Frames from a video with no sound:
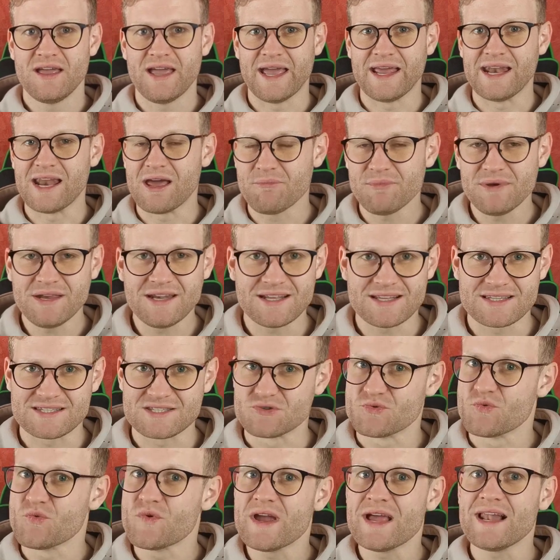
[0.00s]
And I mean,
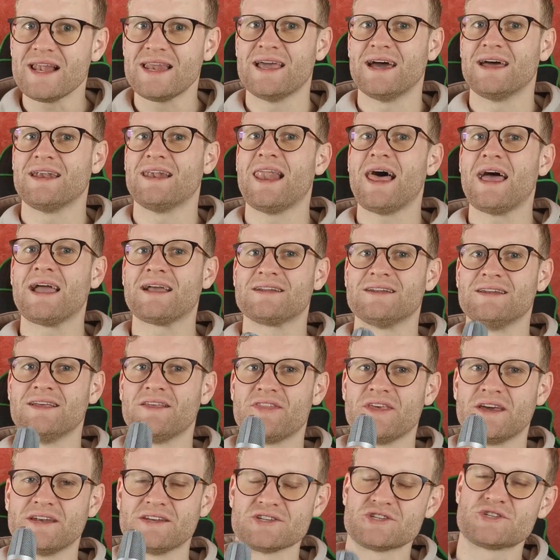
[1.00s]
it's really unlikely
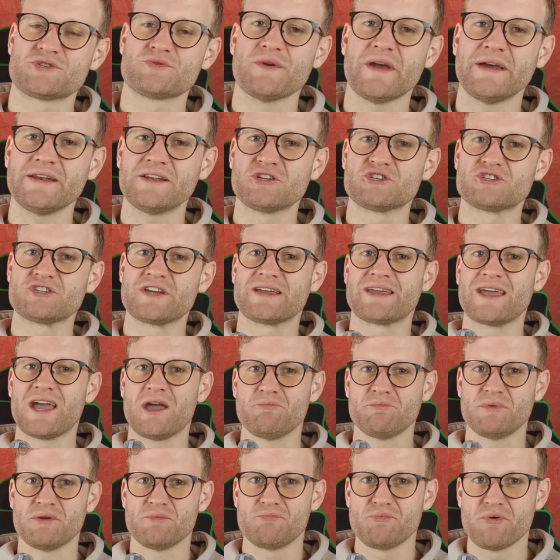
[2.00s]
that a strategy
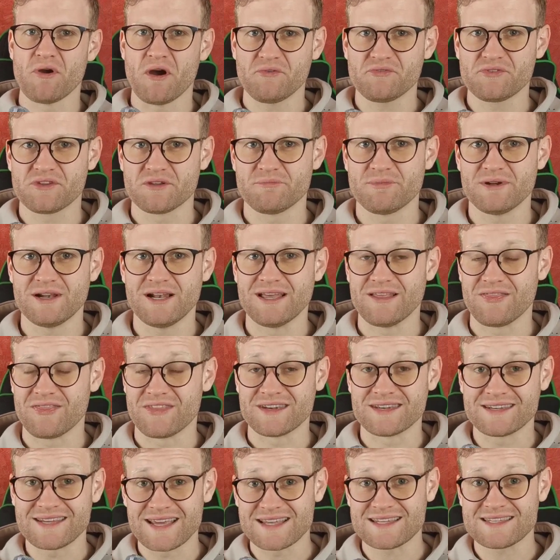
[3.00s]
can be profitable in
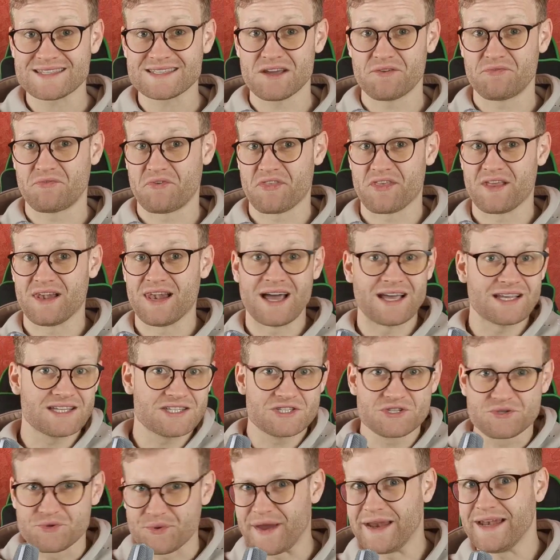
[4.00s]
the tester for the
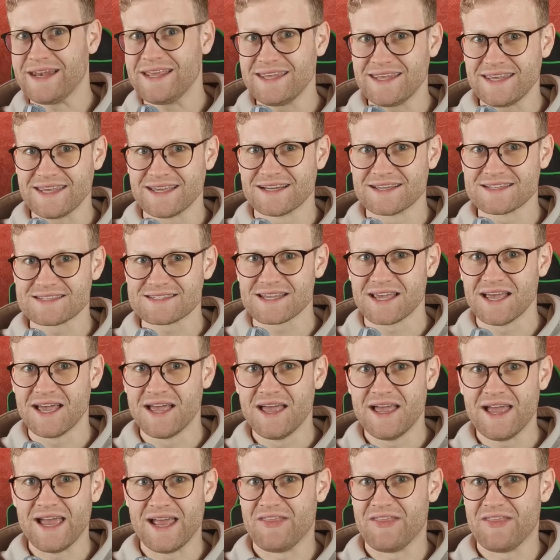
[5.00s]
last 20 years.